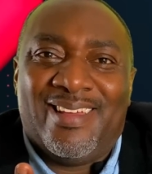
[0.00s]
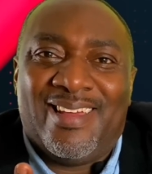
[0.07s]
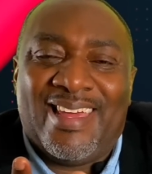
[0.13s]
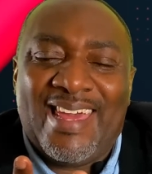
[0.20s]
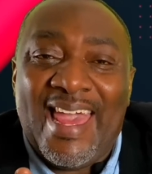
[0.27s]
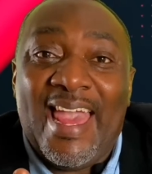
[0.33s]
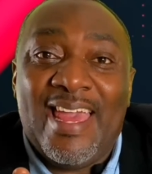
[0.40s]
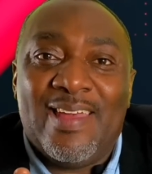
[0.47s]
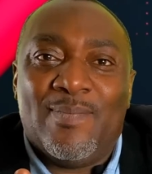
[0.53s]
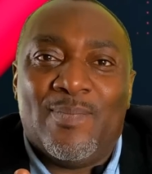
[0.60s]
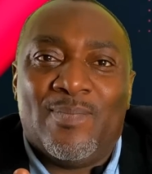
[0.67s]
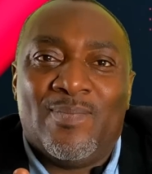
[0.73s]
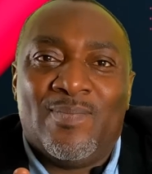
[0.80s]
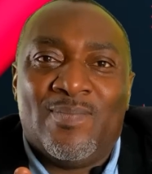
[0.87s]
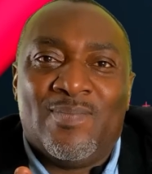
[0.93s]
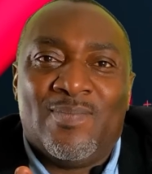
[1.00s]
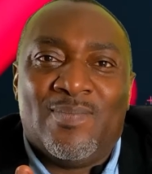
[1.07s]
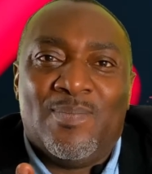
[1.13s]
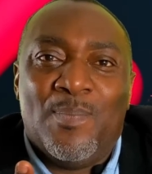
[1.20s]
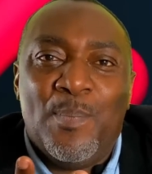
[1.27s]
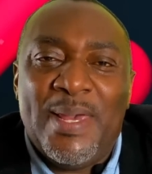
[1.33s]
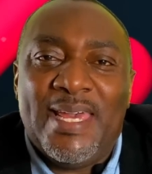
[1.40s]
game
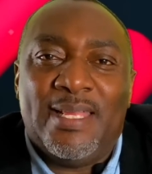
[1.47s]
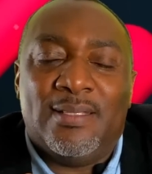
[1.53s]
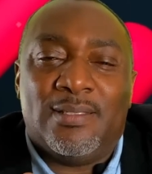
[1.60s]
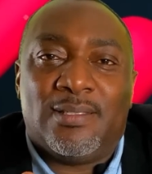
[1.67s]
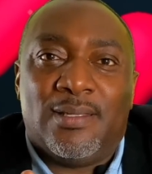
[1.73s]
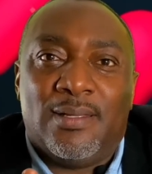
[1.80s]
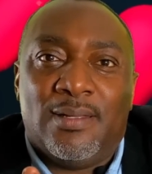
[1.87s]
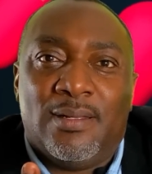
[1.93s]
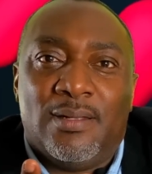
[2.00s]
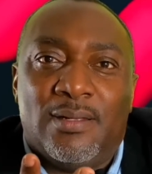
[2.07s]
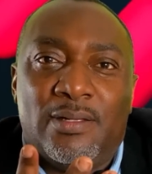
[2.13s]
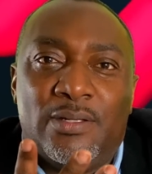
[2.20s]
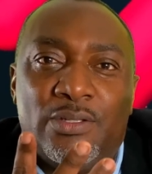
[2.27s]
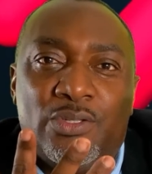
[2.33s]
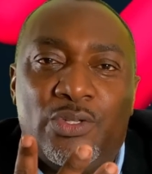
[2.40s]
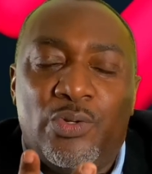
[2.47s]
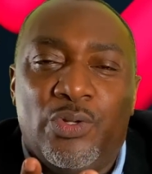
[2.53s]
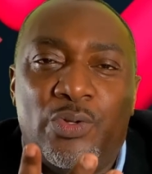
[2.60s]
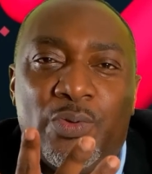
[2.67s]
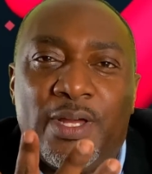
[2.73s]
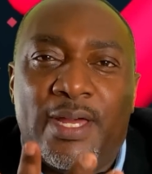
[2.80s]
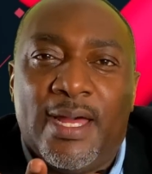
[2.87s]
means to
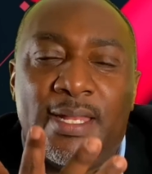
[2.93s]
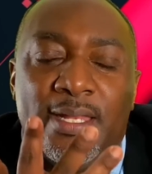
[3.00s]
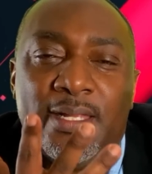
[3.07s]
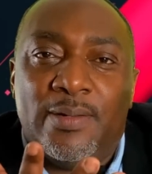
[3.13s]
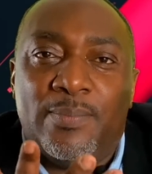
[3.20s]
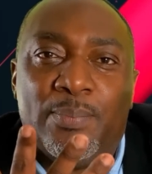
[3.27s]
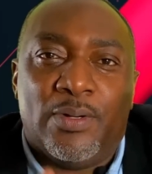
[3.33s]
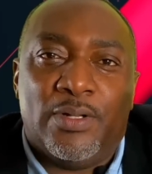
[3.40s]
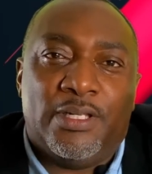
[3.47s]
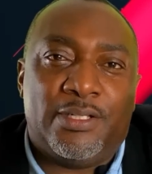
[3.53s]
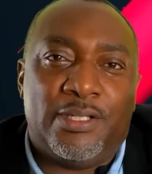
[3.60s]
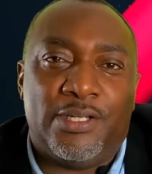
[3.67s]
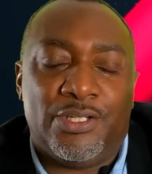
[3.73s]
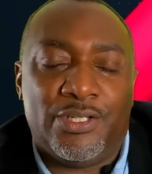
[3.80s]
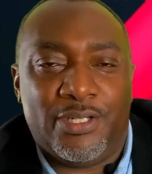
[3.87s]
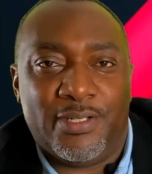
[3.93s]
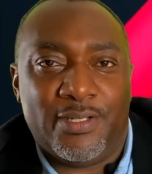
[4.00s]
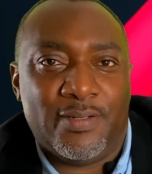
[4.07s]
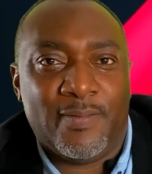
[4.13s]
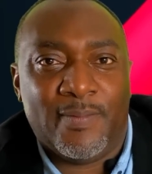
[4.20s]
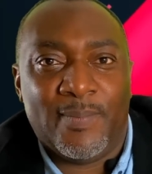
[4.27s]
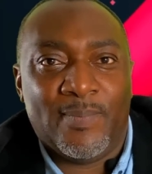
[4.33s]
Ugandan politician?
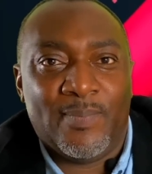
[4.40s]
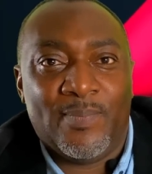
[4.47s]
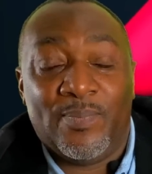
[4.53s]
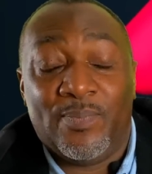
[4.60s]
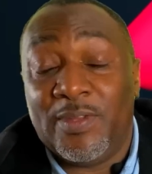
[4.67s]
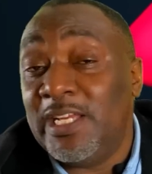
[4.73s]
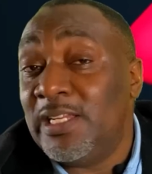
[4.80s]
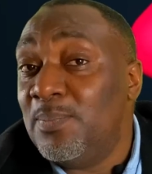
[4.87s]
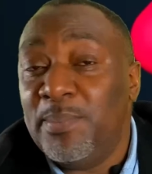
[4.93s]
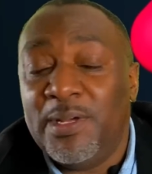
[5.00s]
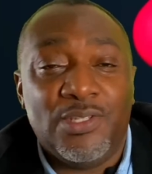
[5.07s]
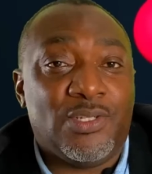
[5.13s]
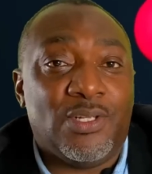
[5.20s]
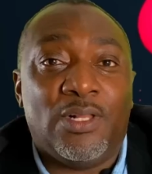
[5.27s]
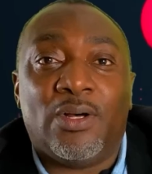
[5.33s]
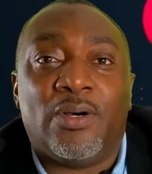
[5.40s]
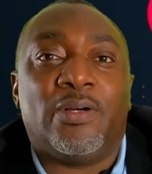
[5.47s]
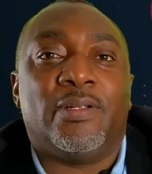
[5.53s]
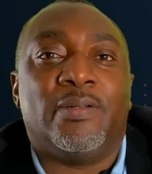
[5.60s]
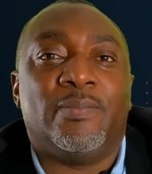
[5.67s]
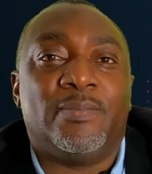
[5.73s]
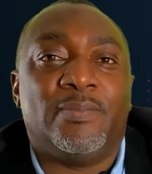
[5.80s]
It means a
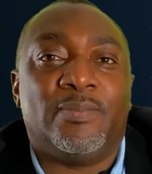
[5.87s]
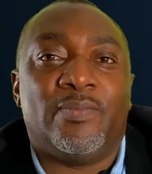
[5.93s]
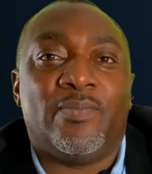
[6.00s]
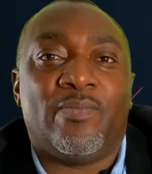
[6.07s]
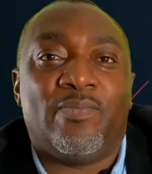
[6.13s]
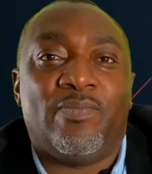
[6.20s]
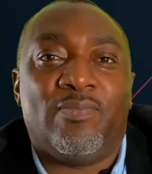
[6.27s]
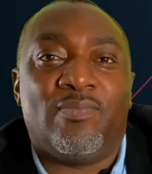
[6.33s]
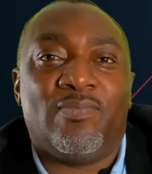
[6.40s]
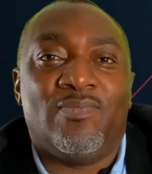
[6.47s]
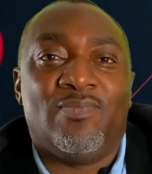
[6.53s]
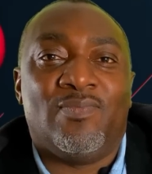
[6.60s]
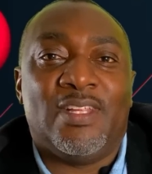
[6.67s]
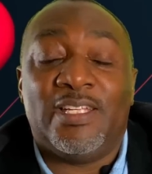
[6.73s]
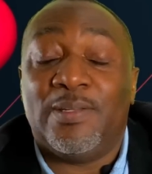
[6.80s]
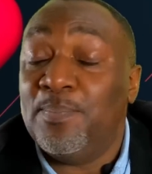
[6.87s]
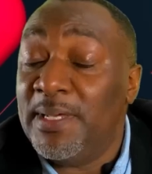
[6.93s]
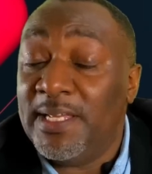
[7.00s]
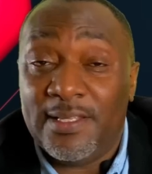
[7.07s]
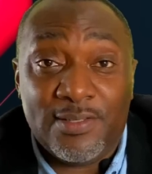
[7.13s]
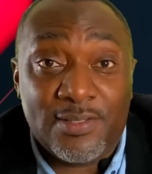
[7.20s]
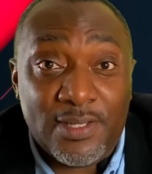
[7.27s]
lot. It
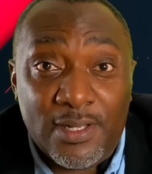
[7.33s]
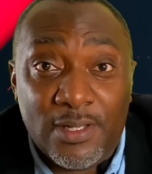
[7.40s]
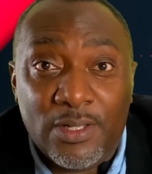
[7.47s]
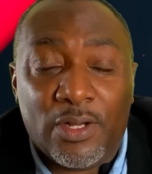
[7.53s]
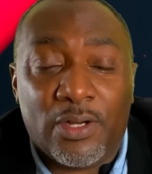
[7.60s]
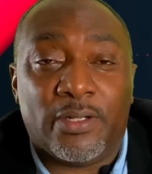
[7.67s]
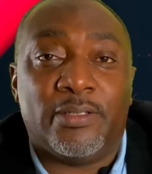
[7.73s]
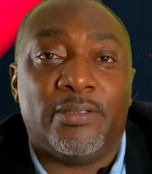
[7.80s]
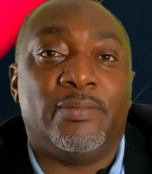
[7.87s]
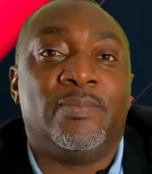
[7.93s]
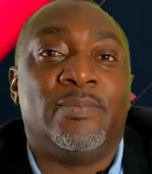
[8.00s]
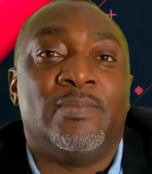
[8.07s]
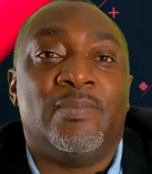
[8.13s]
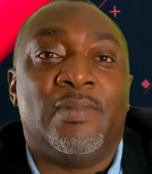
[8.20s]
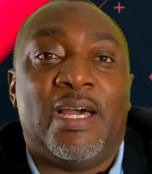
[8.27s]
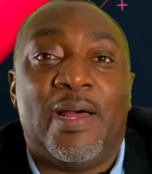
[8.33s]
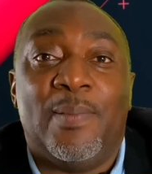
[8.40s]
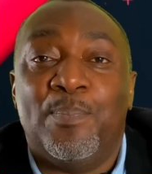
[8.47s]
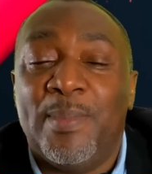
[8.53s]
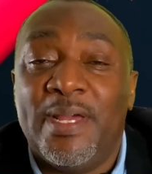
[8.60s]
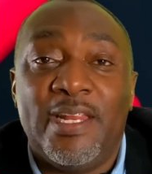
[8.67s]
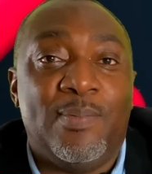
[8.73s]
means a lot.
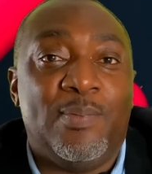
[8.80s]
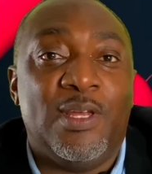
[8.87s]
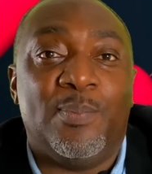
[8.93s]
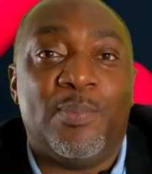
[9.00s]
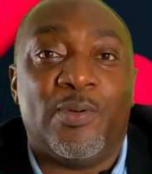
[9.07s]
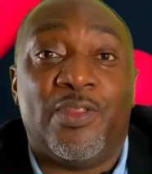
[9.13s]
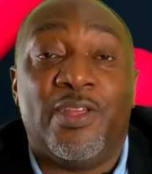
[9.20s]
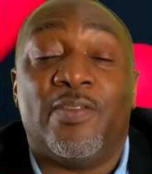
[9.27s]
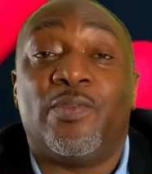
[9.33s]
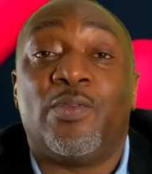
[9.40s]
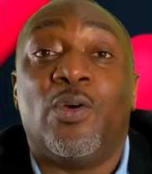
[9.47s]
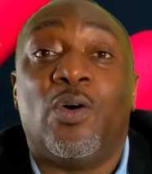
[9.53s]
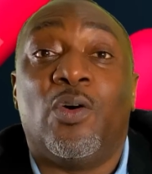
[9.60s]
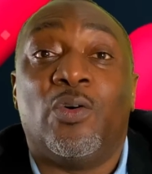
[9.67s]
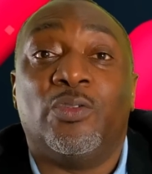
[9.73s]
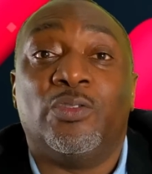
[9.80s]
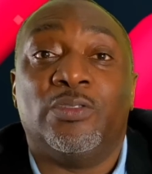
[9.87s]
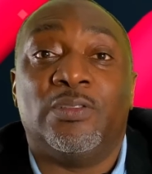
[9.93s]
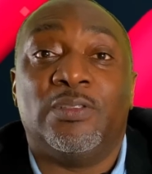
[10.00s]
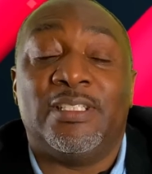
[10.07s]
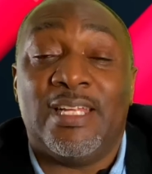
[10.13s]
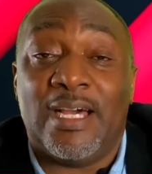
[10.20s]
And many people, they have gone
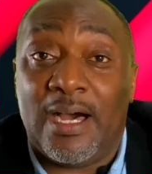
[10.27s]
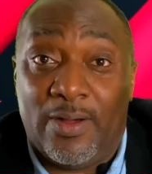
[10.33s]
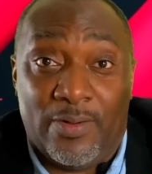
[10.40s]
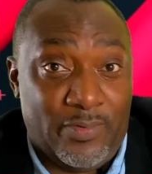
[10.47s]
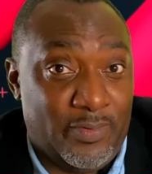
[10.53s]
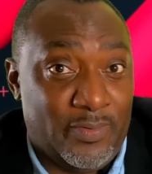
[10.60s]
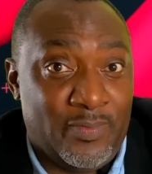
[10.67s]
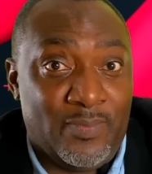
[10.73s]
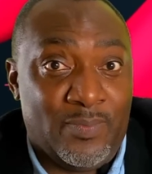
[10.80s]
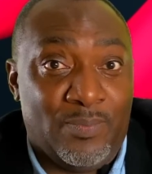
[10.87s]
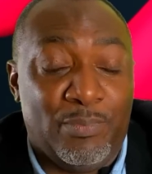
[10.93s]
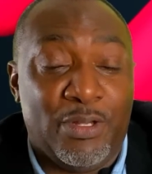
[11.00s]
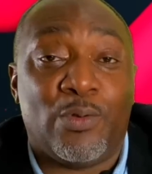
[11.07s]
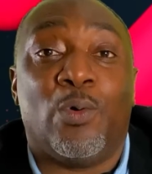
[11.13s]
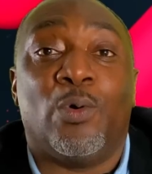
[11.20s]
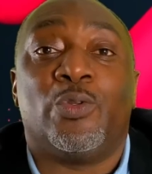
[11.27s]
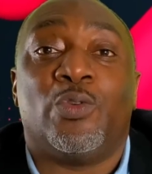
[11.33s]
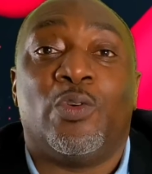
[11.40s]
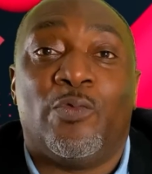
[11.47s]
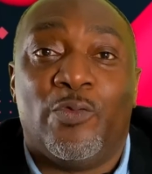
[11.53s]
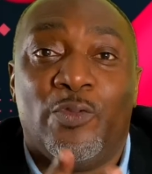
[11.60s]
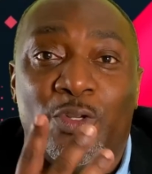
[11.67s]
down because
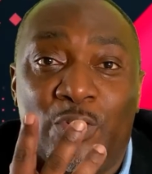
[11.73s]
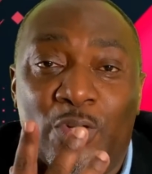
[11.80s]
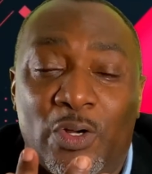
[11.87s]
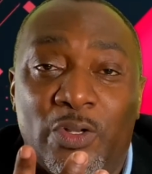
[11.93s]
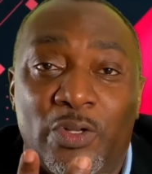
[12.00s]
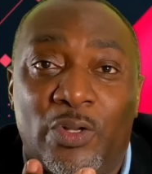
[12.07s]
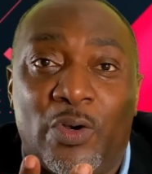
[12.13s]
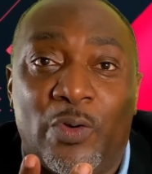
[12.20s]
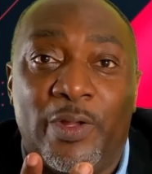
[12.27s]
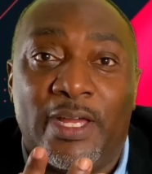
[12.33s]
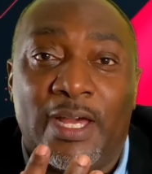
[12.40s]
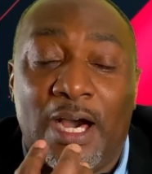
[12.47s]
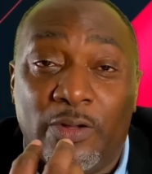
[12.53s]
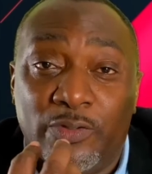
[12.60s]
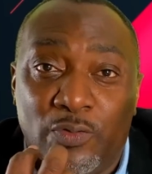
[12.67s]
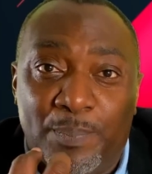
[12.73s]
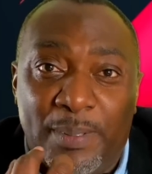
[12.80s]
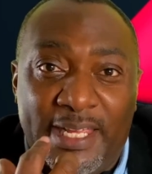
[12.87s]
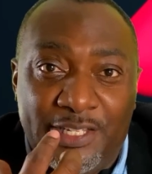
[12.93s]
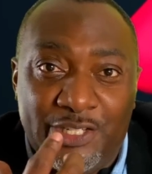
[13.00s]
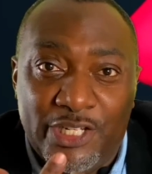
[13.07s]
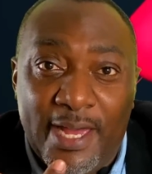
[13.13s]
of not knowing how to
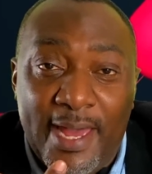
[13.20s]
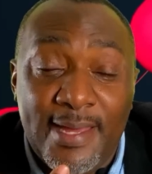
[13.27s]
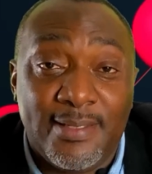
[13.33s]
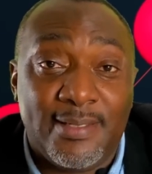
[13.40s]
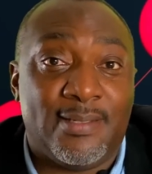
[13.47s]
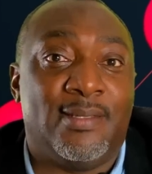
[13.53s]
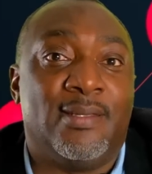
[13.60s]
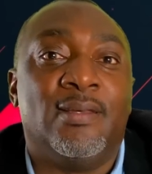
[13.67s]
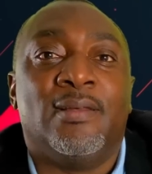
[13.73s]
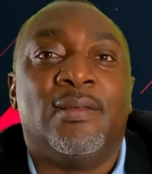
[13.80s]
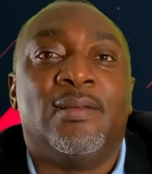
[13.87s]
play chess,